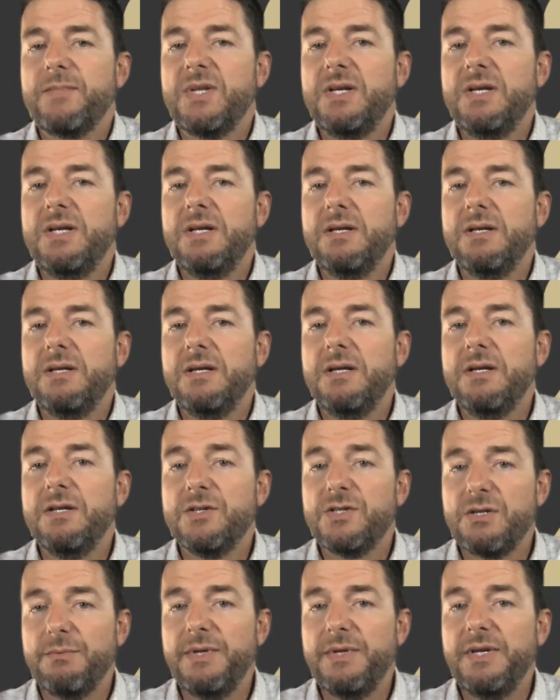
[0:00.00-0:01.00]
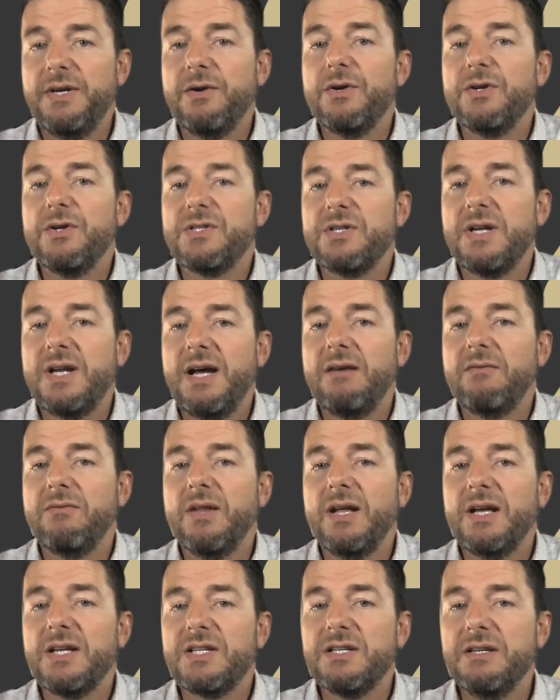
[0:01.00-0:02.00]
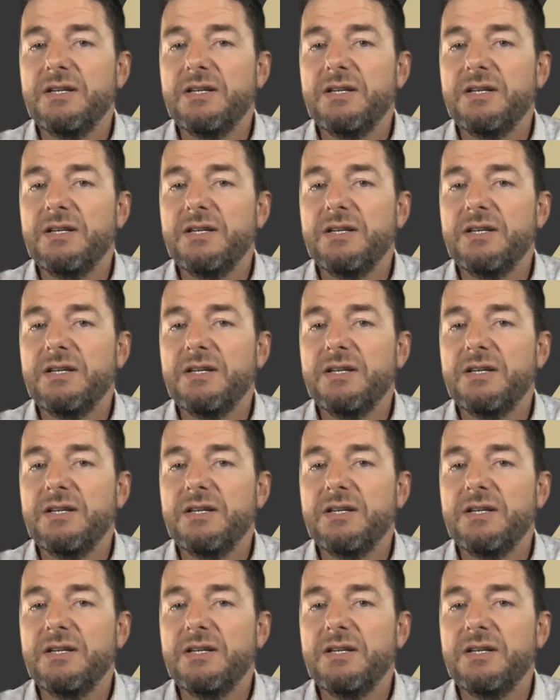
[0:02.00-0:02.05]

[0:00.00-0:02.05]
in some of the areas that have less